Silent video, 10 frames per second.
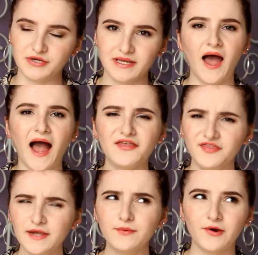doing, I
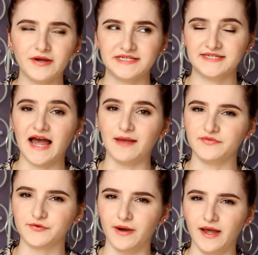think we were in
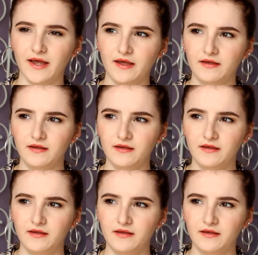Times Square,